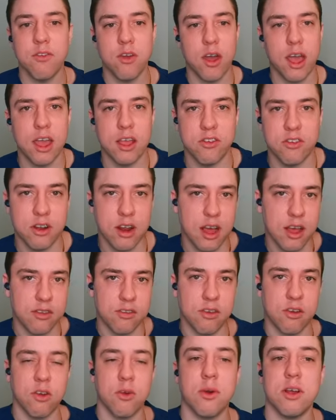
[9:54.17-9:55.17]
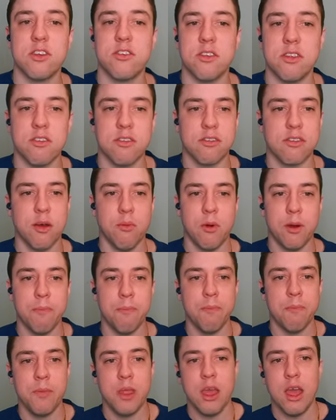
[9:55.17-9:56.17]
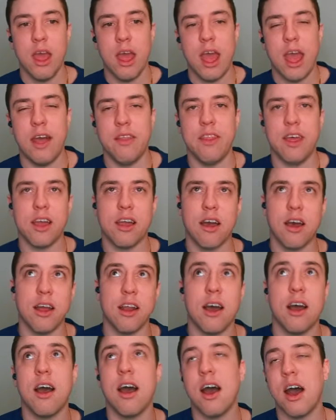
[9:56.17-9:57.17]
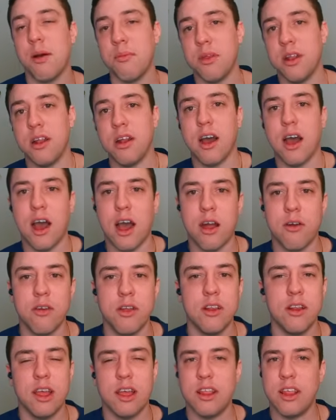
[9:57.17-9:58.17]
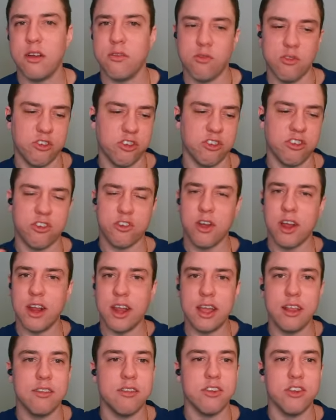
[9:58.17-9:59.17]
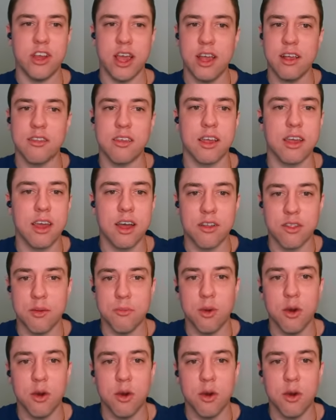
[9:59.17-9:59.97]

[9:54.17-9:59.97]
your agent ask a question to someone and they're kind of humming and hawing, and then it will just try and interject and cut them